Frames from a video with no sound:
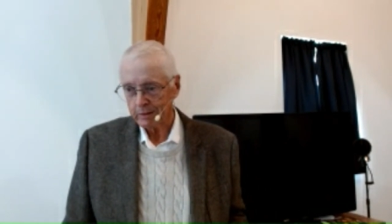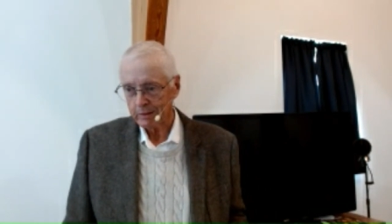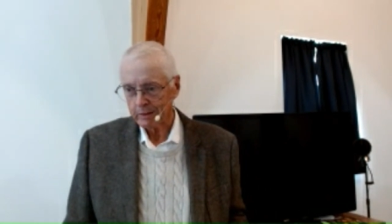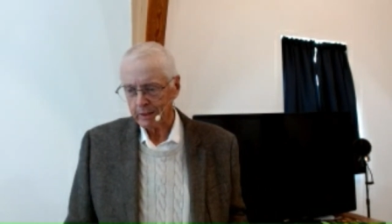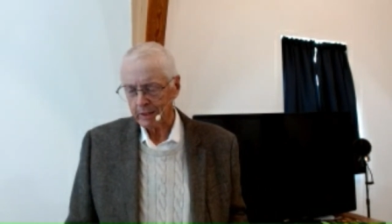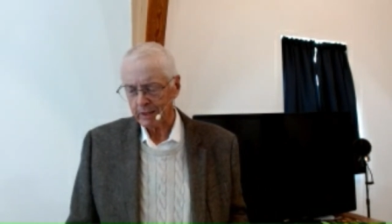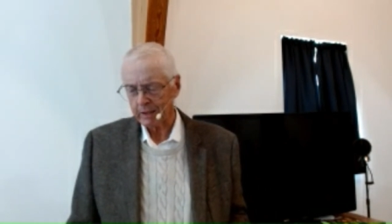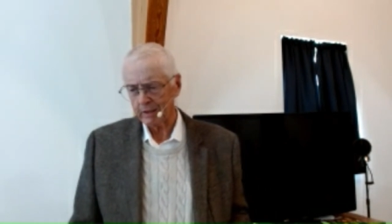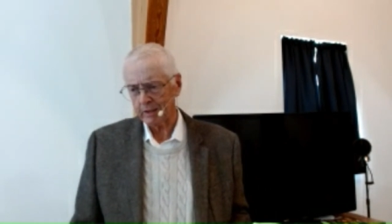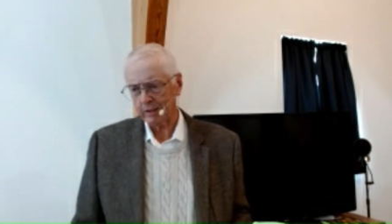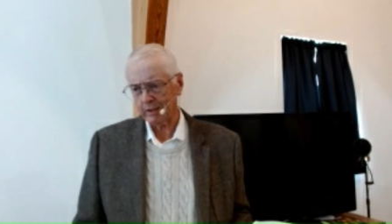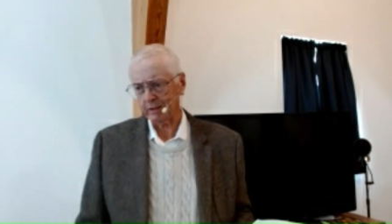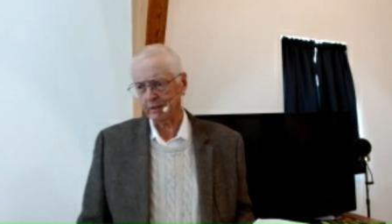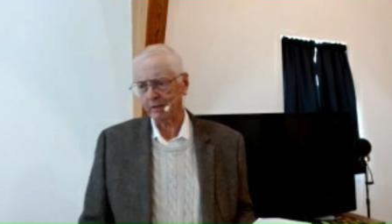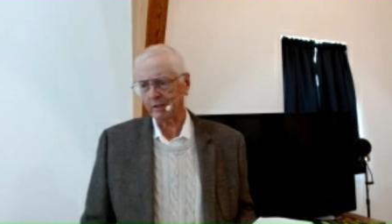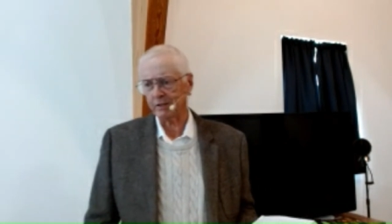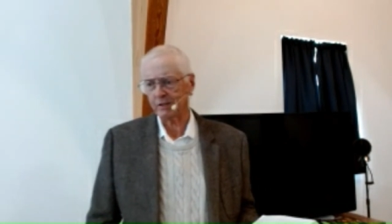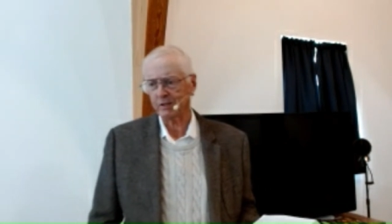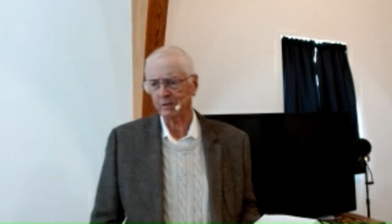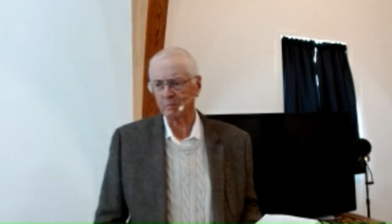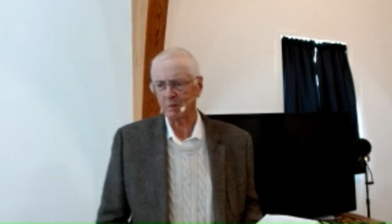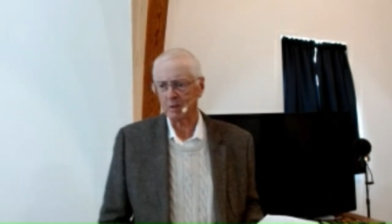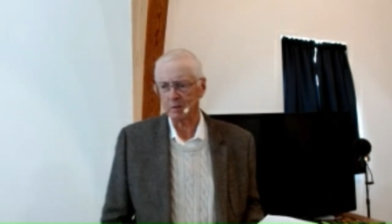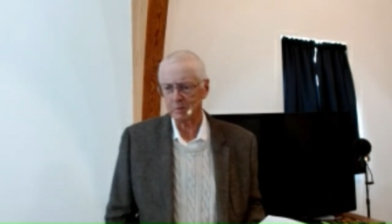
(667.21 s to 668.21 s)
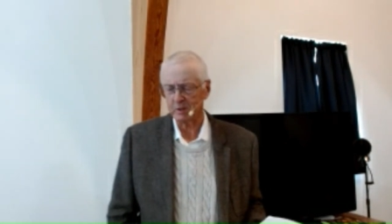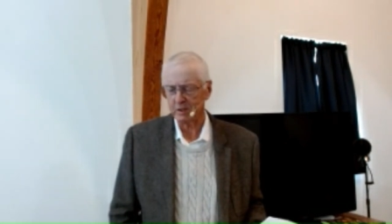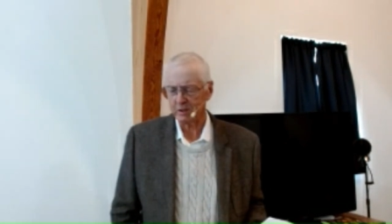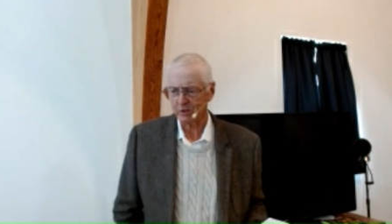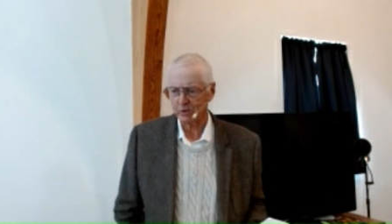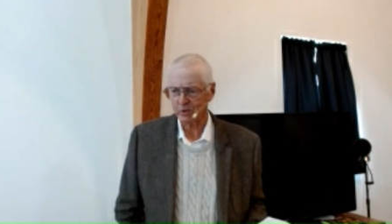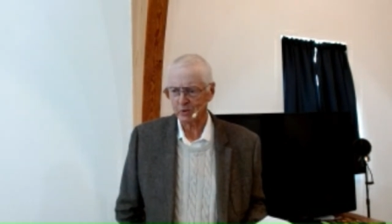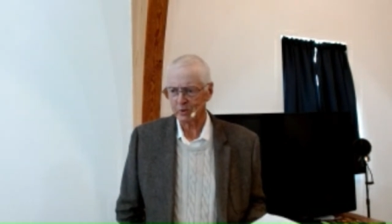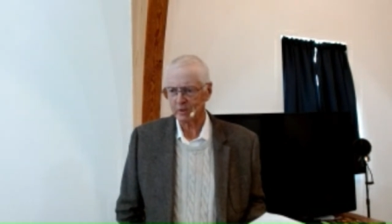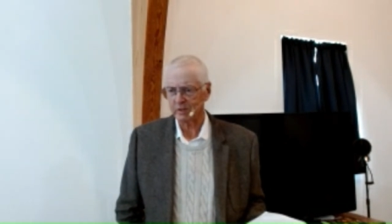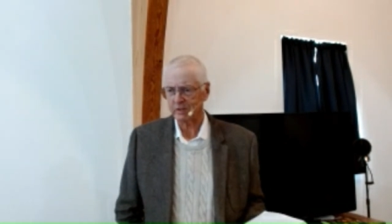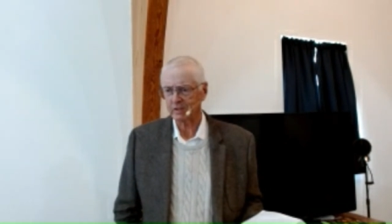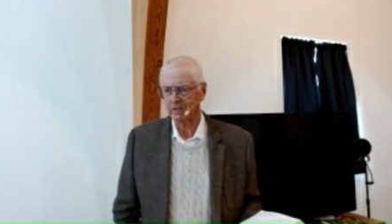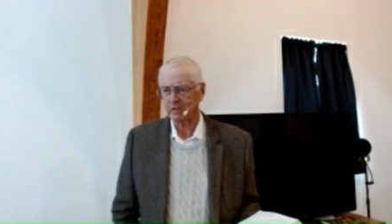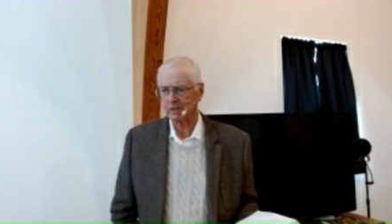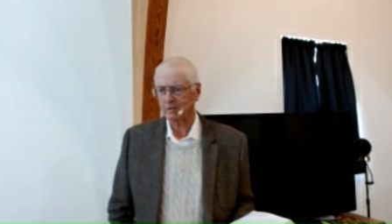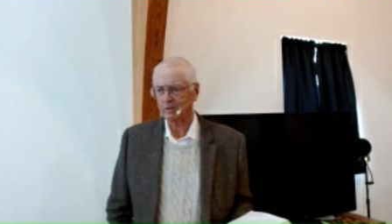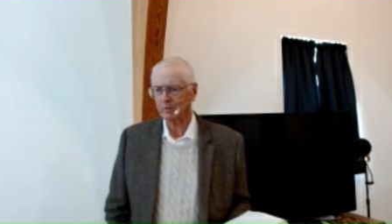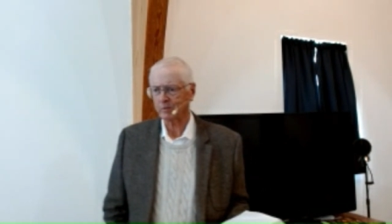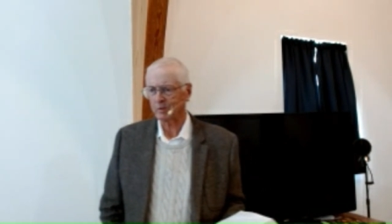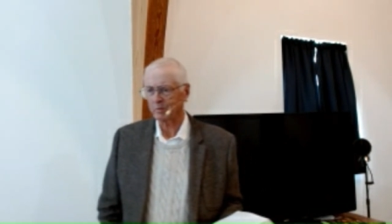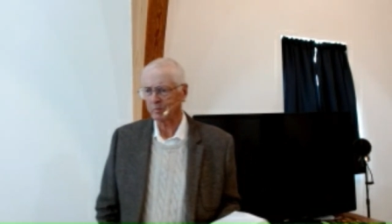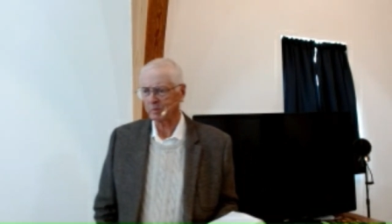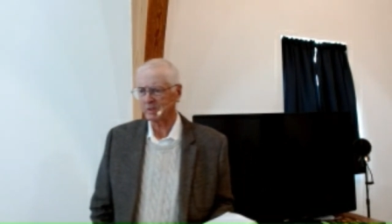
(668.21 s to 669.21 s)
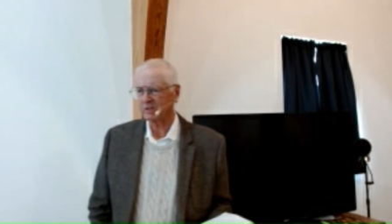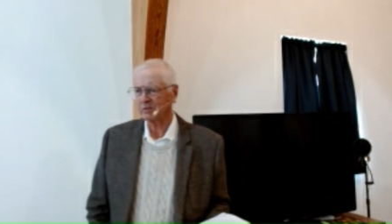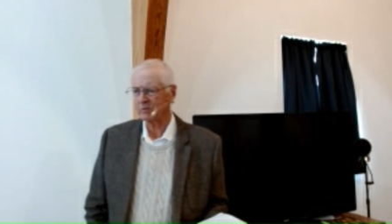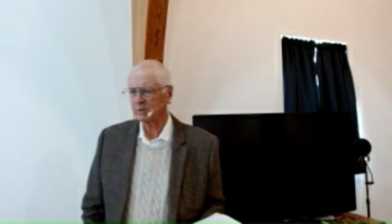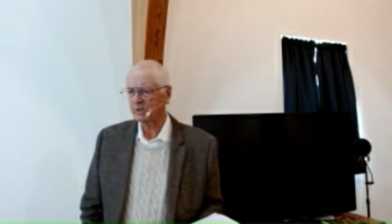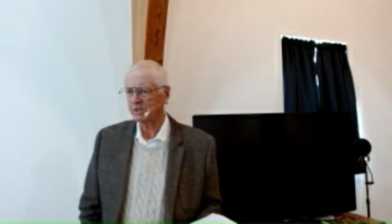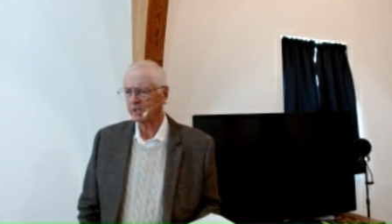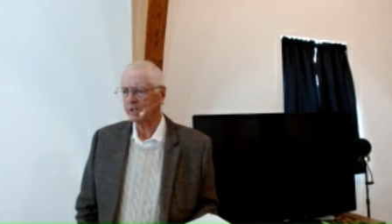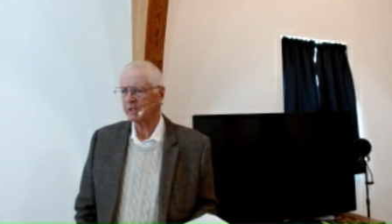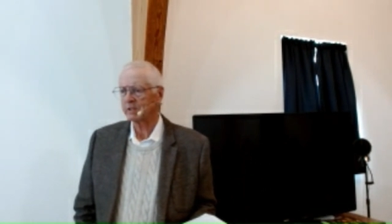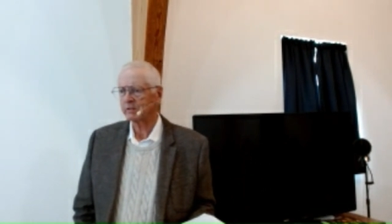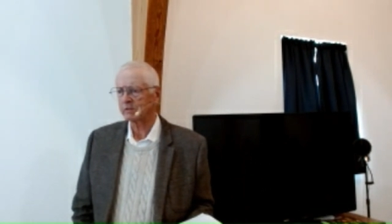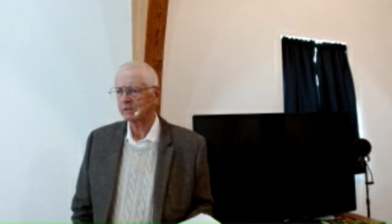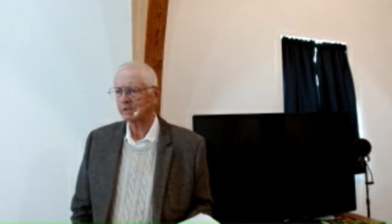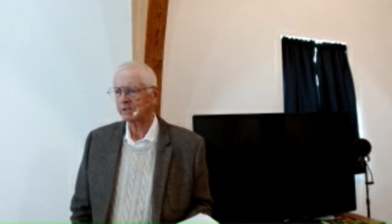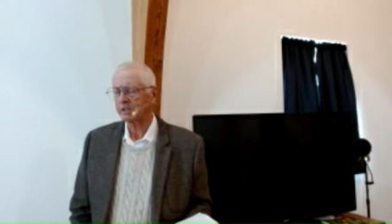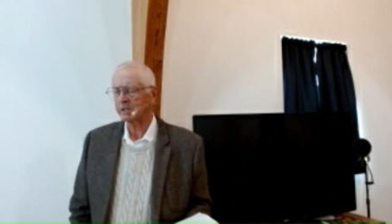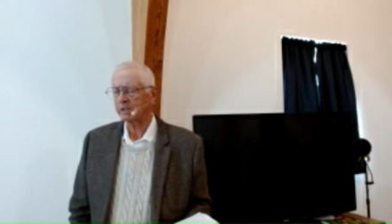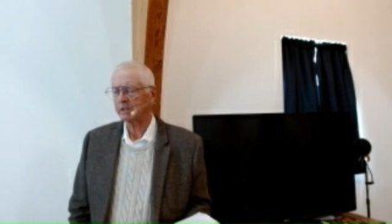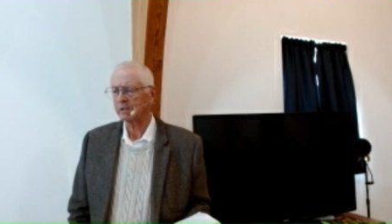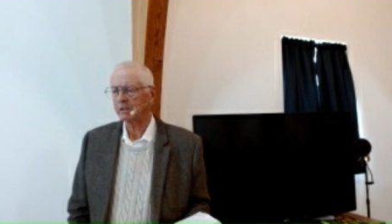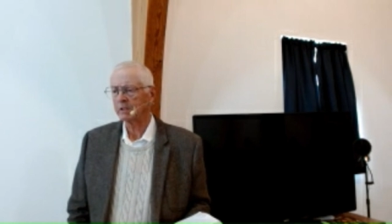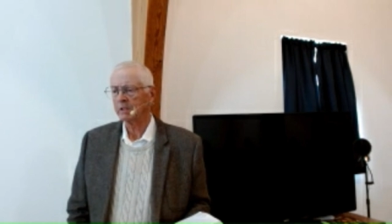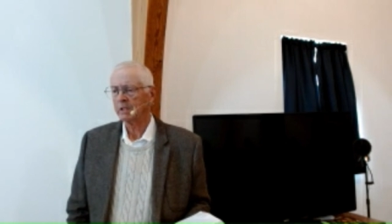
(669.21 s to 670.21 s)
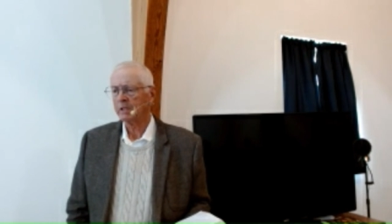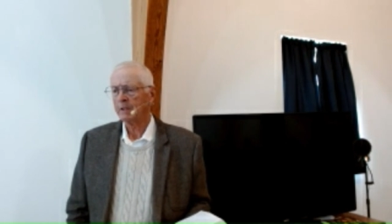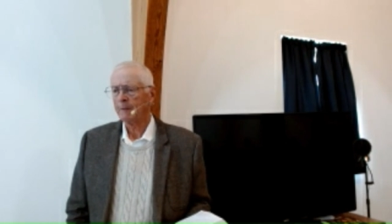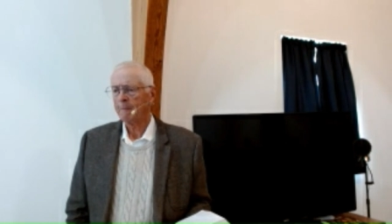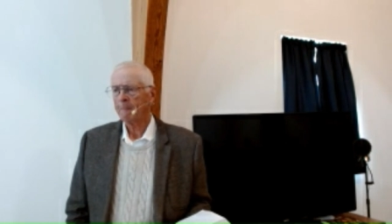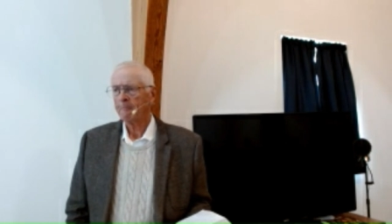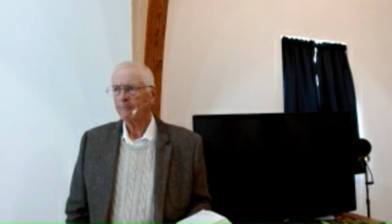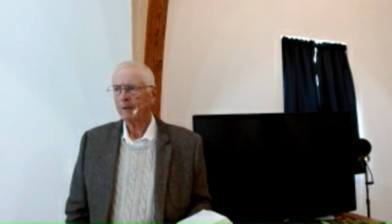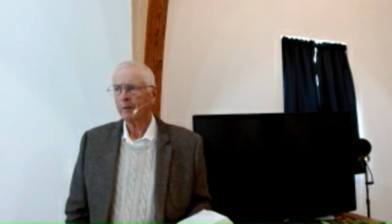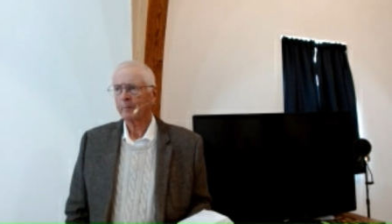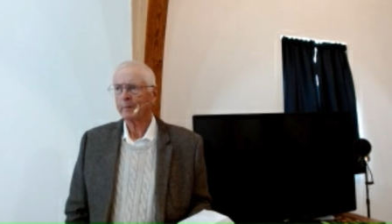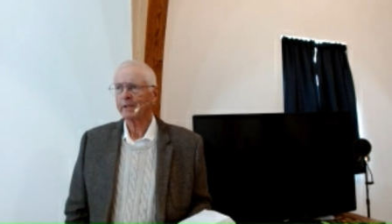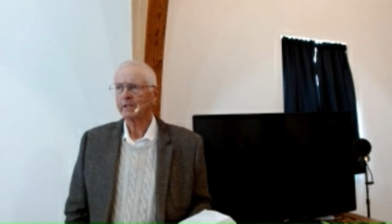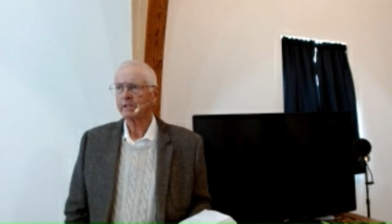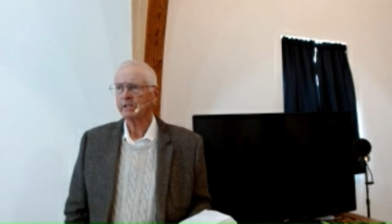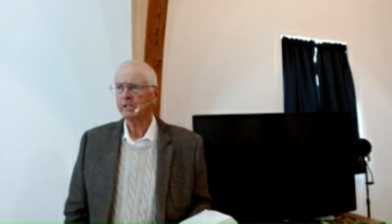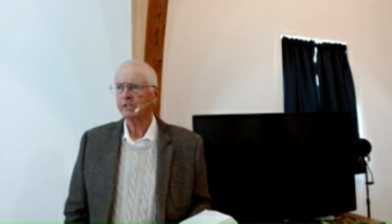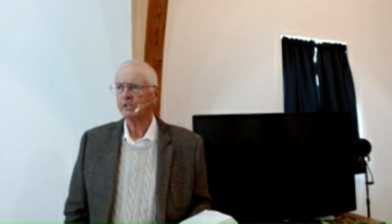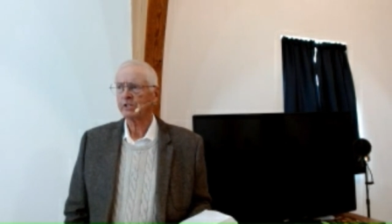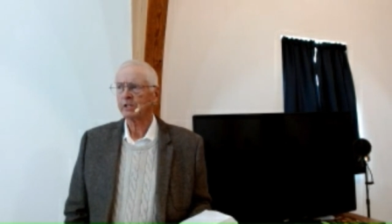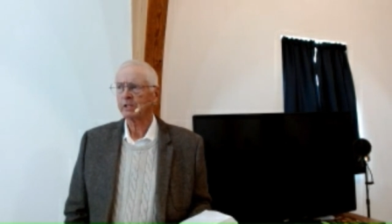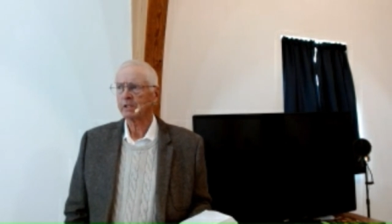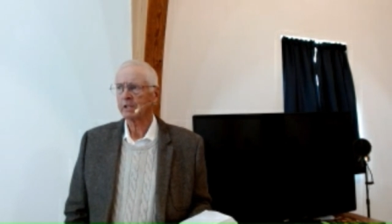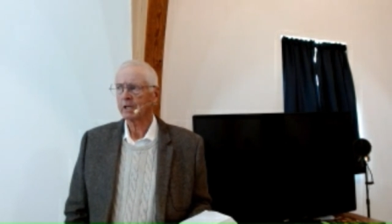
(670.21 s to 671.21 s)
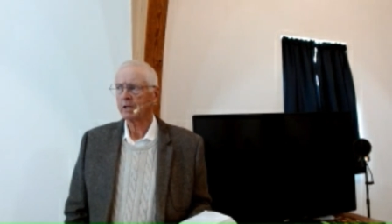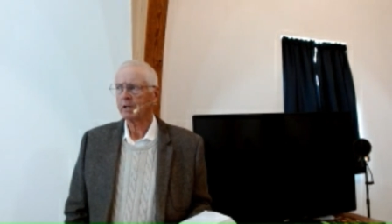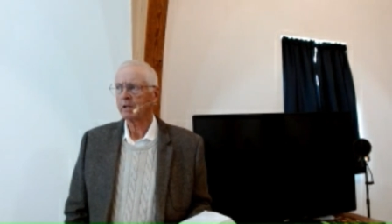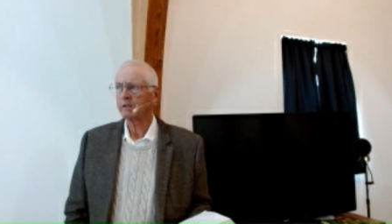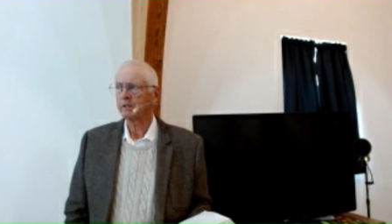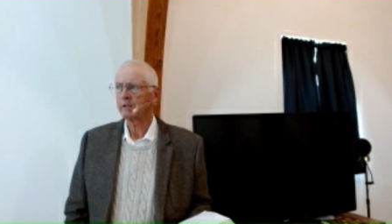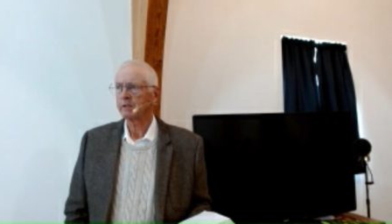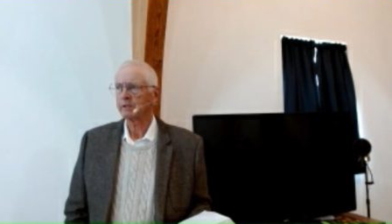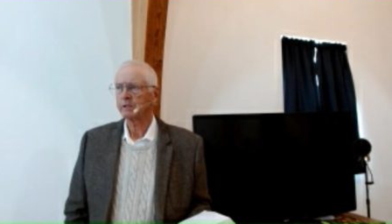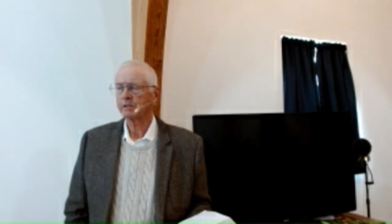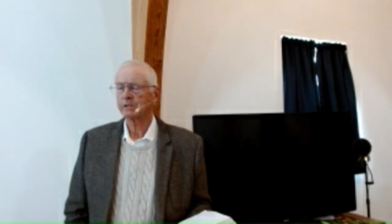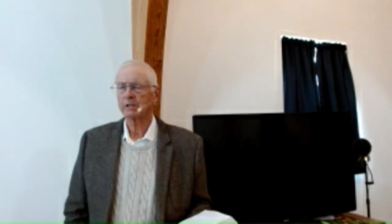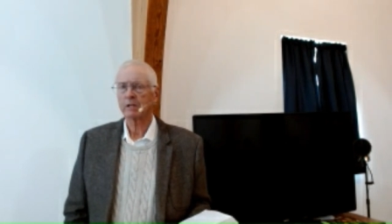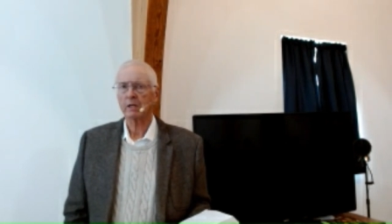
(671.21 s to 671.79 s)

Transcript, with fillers: I, I, guess maybe enjoyed is not the word, but it was interesting about teaching college.